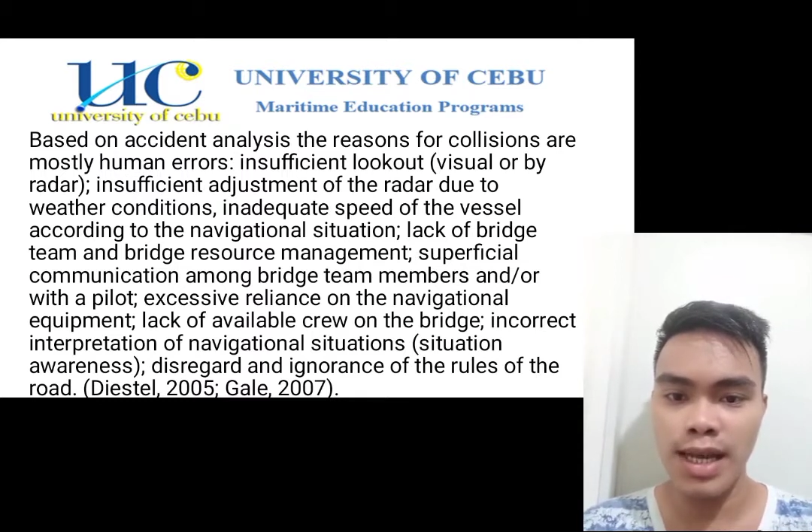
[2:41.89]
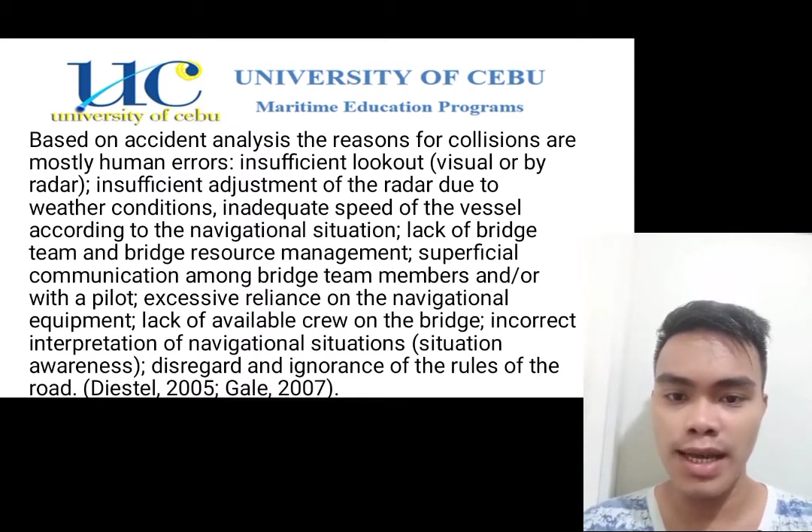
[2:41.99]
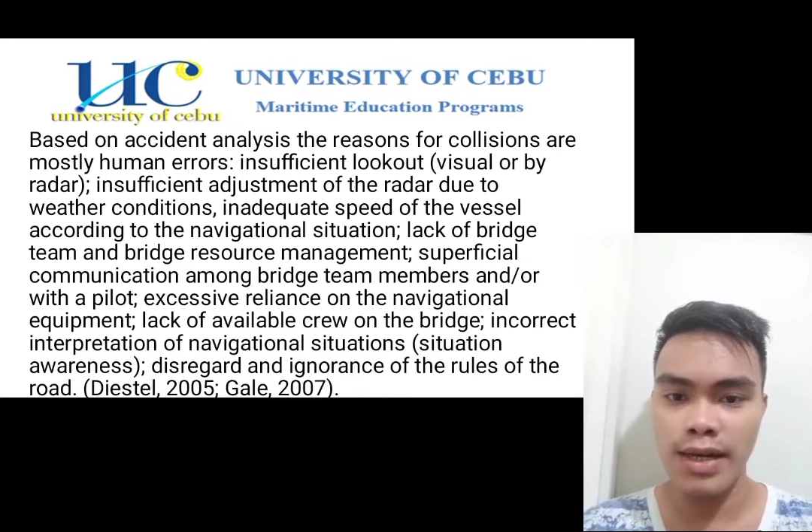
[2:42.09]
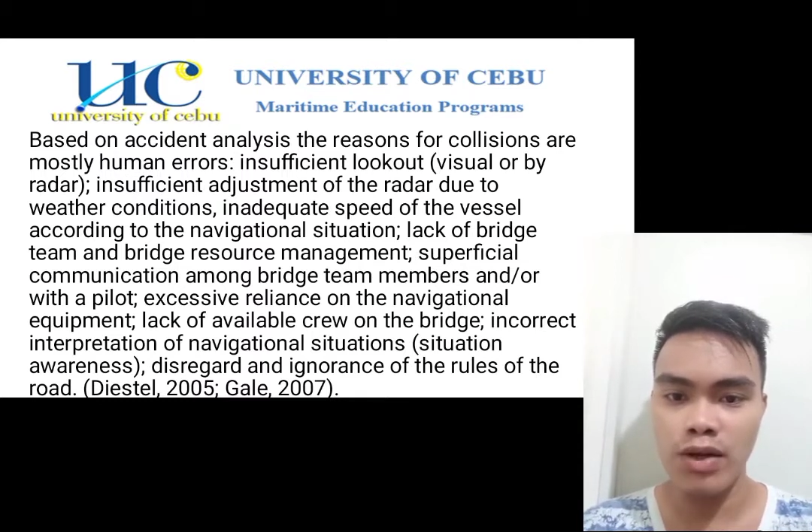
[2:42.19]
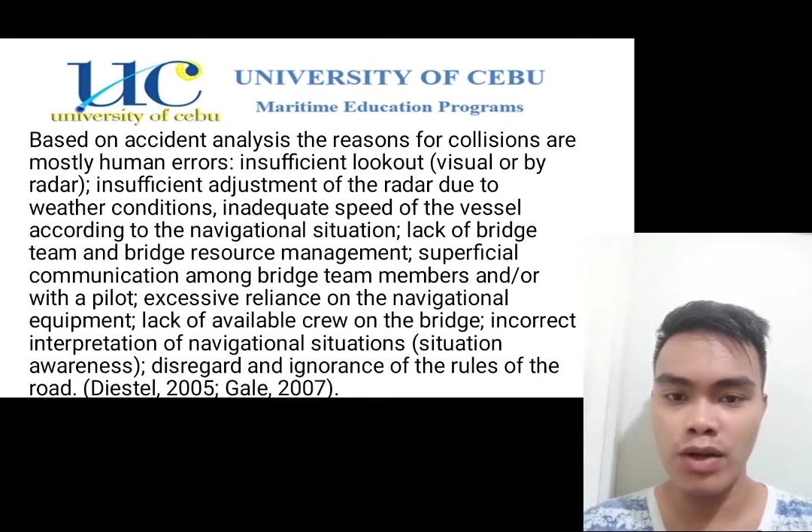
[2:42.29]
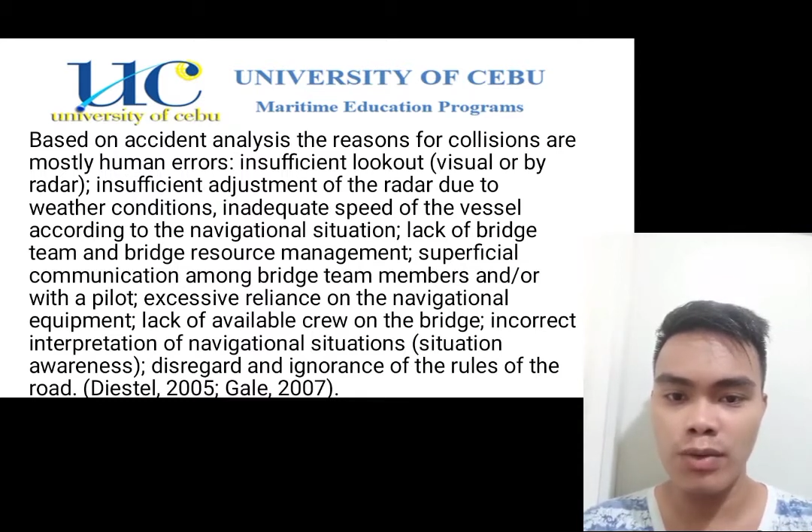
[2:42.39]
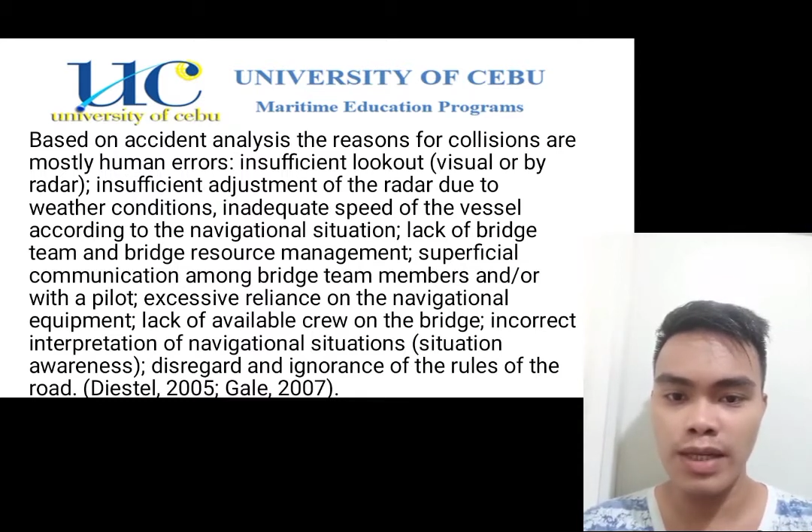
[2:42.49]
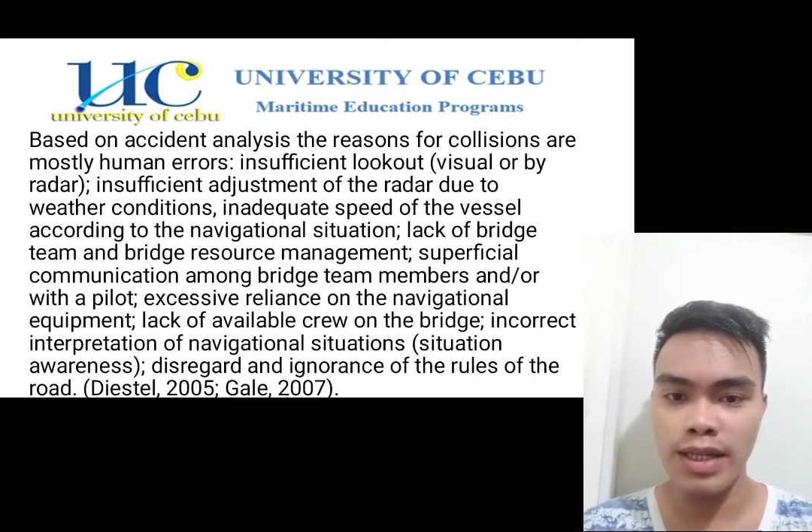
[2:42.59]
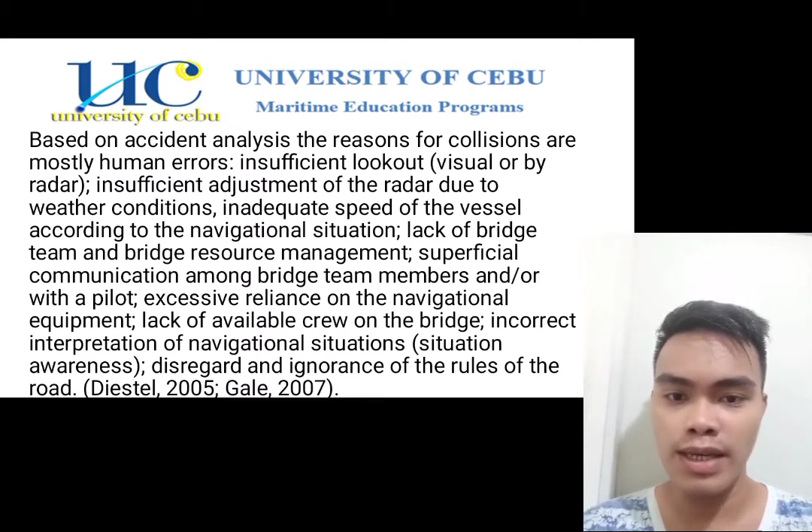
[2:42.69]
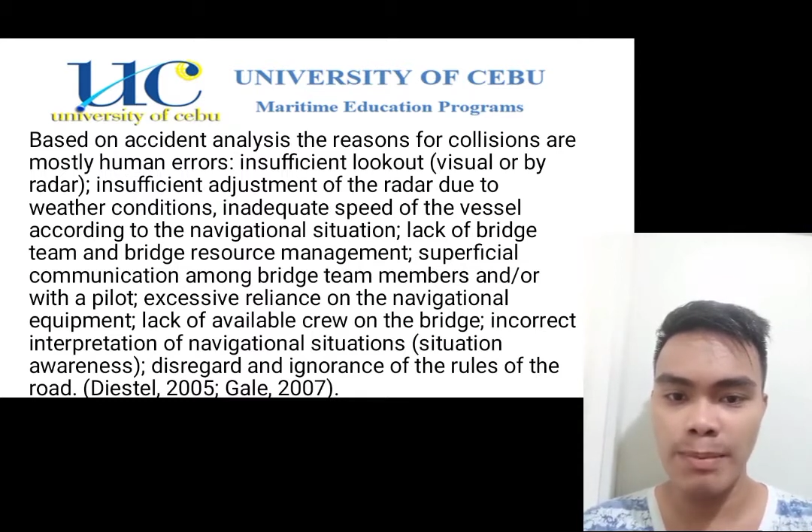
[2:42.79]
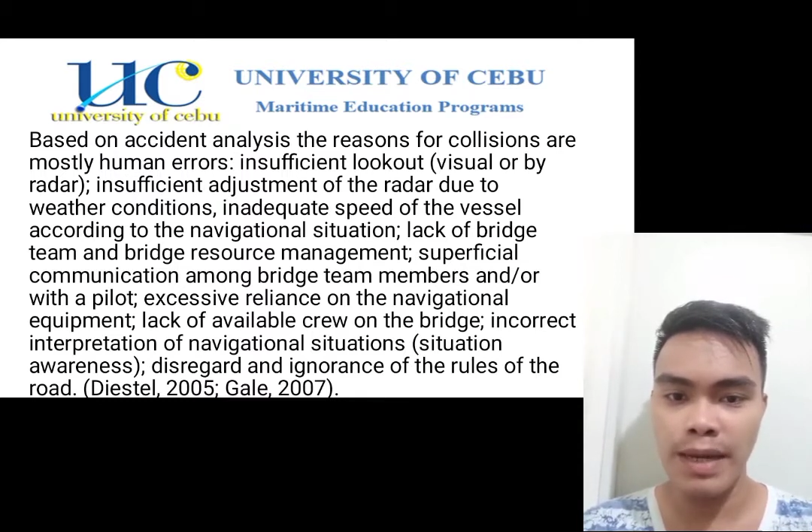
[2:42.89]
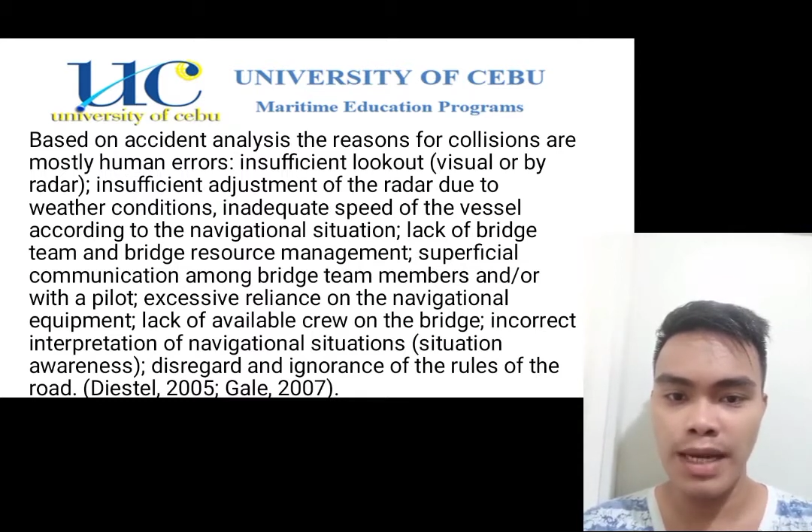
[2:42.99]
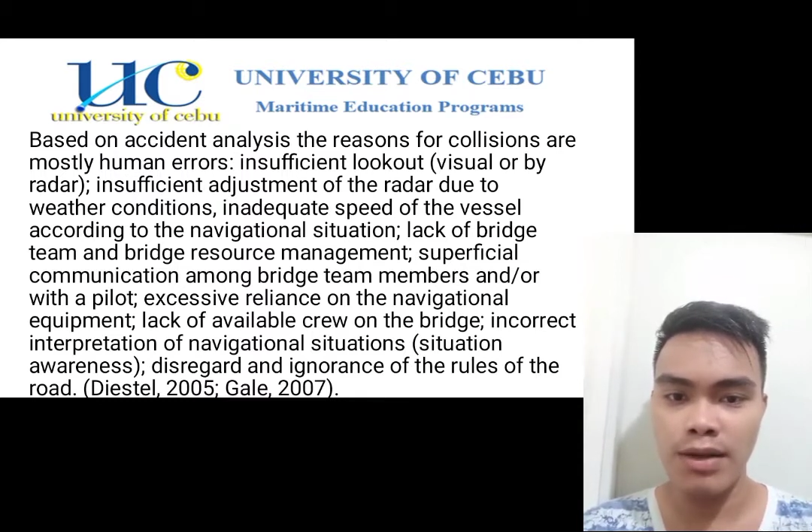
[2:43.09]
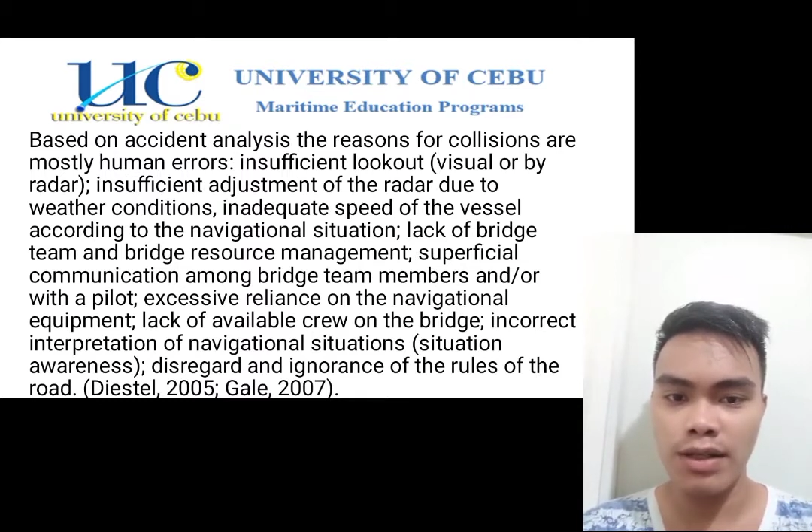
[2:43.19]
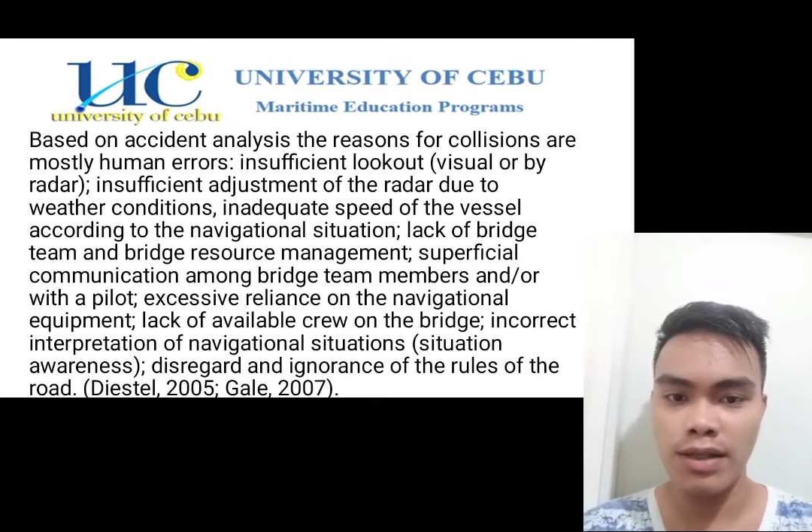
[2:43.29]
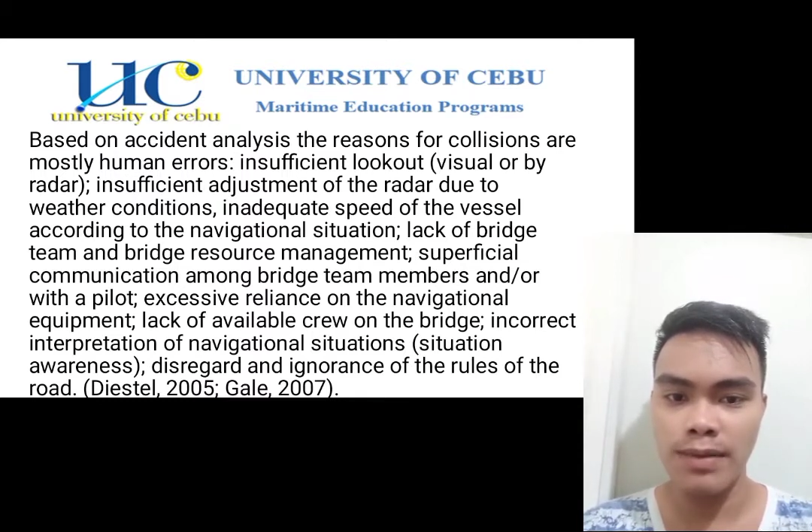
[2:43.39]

and or with a pilot,